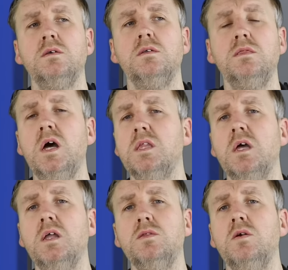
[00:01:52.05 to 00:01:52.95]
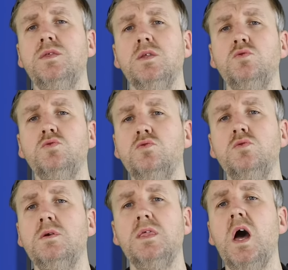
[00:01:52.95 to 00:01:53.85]
That had nothing to do
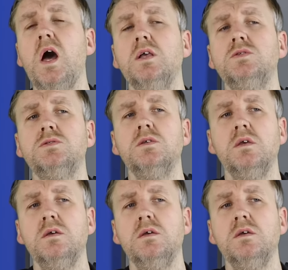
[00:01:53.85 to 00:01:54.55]
with us.